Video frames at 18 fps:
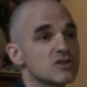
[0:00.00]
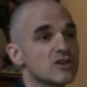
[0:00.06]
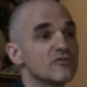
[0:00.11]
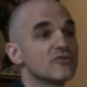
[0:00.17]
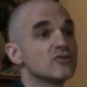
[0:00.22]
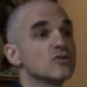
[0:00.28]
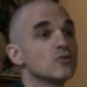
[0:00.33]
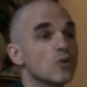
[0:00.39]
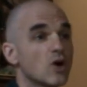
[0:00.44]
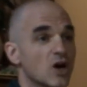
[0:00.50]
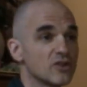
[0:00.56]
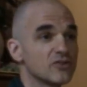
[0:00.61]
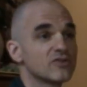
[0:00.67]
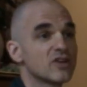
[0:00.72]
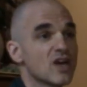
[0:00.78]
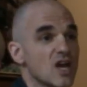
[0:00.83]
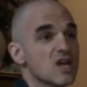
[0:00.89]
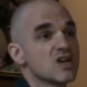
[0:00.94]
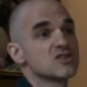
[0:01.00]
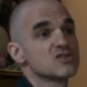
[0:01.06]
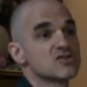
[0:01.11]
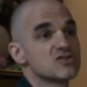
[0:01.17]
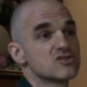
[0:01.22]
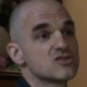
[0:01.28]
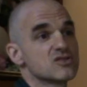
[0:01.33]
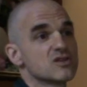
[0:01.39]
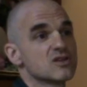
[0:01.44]
If you want
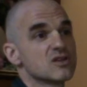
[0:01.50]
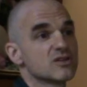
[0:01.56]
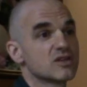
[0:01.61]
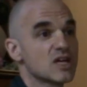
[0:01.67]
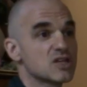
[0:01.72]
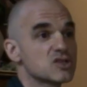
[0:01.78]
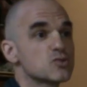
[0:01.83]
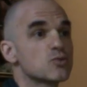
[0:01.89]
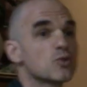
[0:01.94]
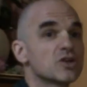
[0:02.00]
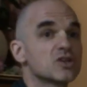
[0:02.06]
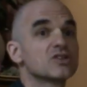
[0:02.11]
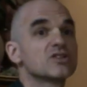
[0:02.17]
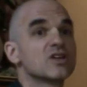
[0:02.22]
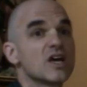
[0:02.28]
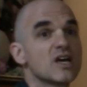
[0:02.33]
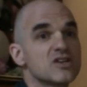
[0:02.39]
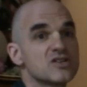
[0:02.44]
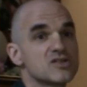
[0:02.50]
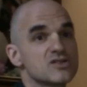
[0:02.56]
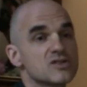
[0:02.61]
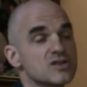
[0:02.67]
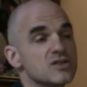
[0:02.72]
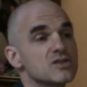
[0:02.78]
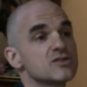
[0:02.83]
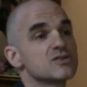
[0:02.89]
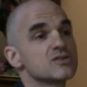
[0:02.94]
taste, that's where the
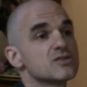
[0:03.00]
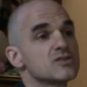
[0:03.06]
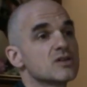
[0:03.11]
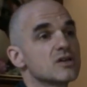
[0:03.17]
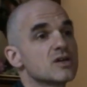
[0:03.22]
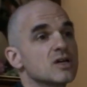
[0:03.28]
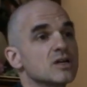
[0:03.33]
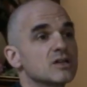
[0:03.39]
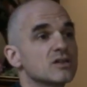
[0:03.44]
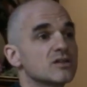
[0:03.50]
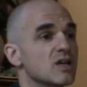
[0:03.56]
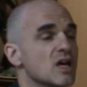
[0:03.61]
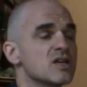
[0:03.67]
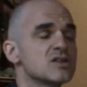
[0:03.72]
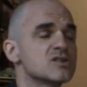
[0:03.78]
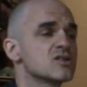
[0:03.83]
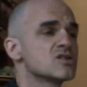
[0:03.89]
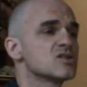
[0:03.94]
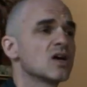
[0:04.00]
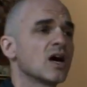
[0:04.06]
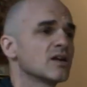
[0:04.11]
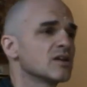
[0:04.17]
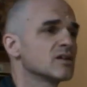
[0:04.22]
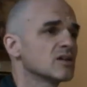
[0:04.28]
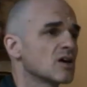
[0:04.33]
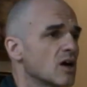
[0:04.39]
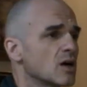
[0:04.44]
taste is. The taste is not
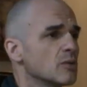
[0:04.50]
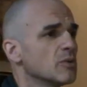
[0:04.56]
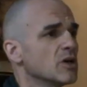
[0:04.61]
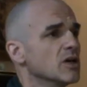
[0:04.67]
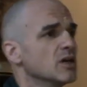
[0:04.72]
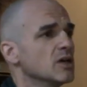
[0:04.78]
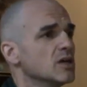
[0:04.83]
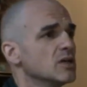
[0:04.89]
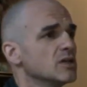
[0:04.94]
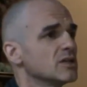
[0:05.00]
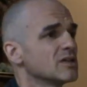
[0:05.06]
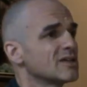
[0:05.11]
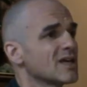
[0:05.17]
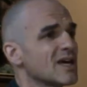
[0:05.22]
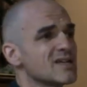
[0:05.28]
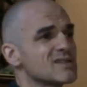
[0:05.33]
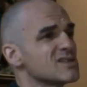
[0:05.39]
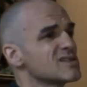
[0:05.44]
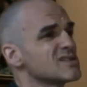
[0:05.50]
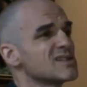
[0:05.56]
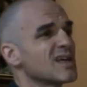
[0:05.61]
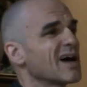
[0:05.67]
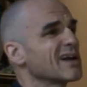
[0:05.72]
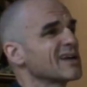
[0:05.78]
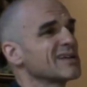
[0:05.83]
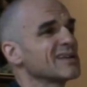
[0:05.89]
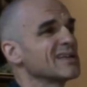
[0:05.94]
in karma. The taste is
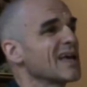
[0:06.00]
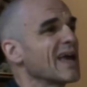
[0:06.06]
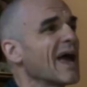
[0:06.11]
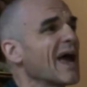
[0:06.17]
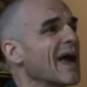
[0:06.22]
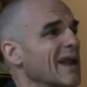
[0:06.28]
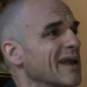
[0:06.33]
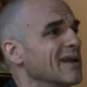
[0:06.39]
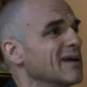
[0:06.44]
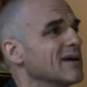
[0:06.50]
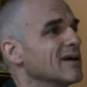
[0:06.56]
not in gyan.